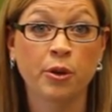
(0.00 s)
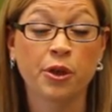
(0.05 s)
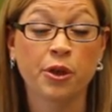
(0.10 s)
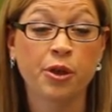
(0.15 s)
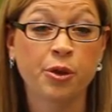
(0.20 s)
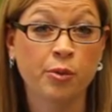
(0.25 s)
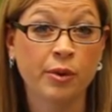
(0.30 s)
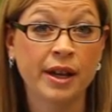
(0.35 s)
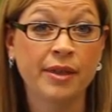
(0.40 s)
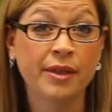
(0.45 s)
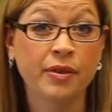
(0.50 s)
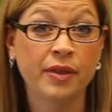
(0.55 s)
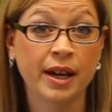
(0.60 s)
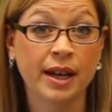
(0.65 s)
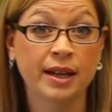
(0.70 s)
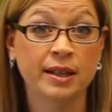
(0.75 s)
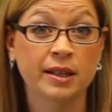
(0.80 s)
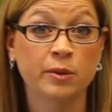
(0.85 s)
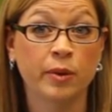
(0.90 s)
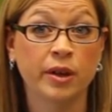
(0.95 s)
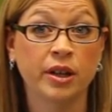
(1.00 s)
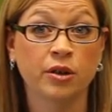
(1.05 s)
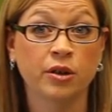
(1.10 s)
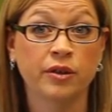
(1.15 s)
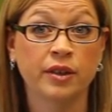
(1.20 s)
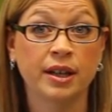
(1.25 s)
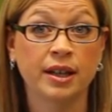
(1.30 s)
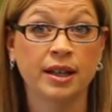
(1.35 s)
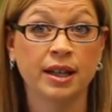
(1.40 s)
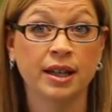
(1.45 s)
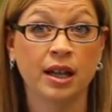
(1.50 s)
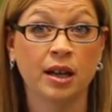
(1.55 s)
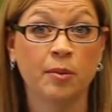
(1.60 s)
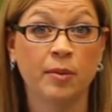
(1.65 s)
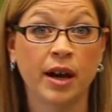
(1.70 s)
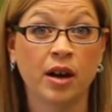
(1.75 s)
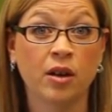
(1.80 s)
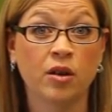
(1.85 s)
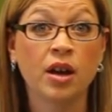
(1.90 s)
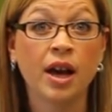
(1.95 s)
3 things when you're thinking
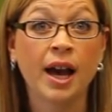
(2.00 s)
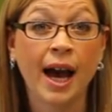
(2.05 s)
about